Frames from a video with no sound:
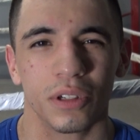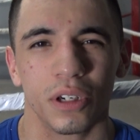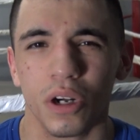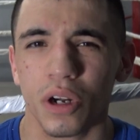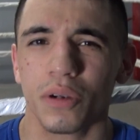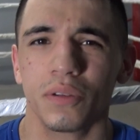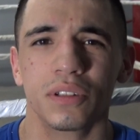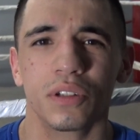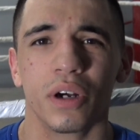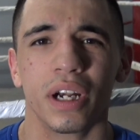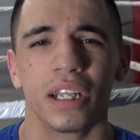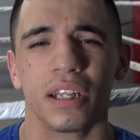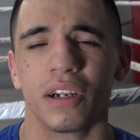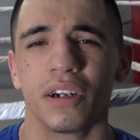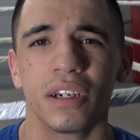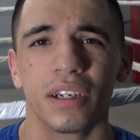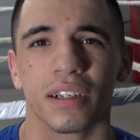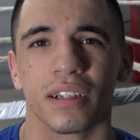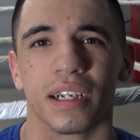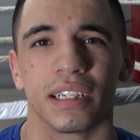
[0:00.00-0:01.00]
It was a great
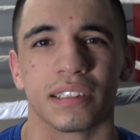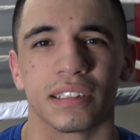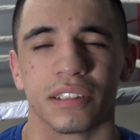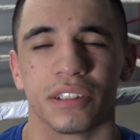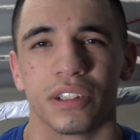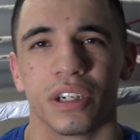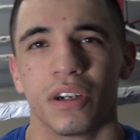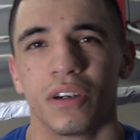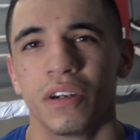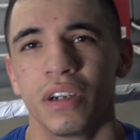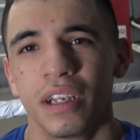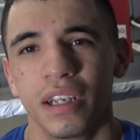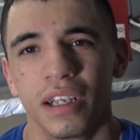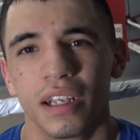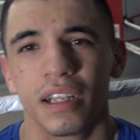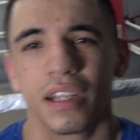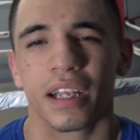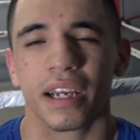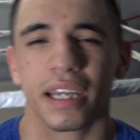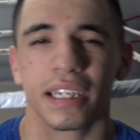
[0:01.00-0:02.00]
learning lesson,
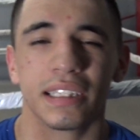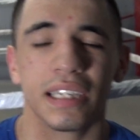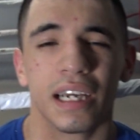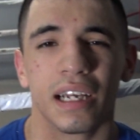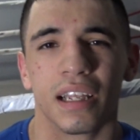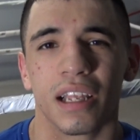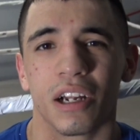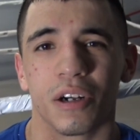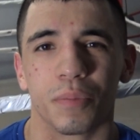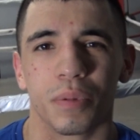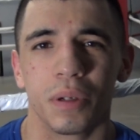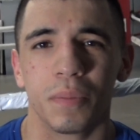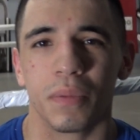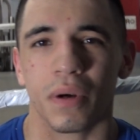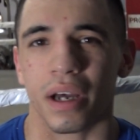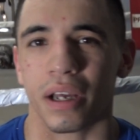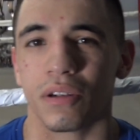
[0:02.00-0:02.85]
Like I tell a lot of people,